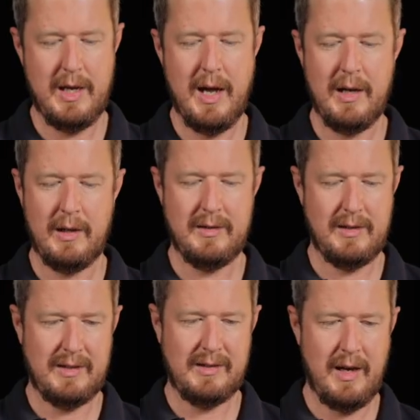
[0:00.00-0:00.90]
yet, because
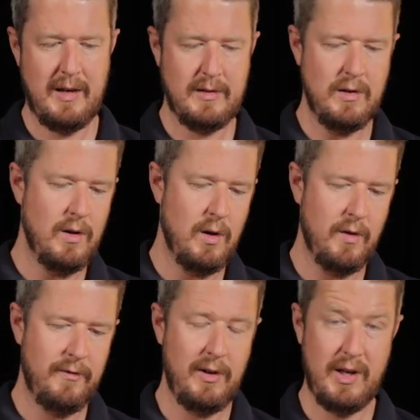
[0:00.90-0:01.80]
as I say, it's
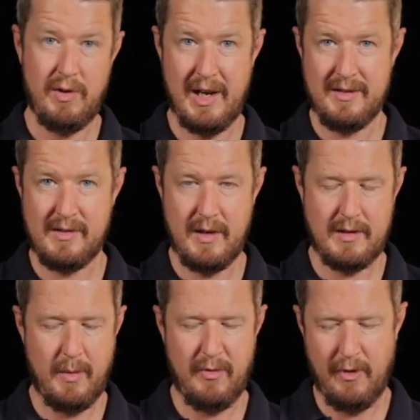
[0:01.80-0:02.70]
not fully released at the
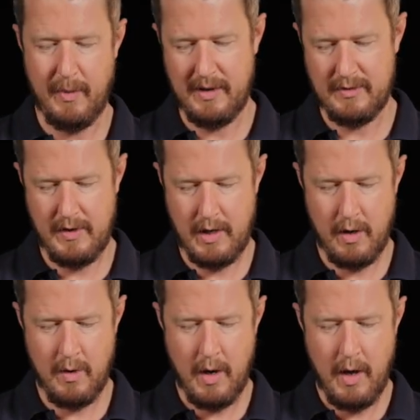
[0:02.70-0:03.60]
time of filming this video.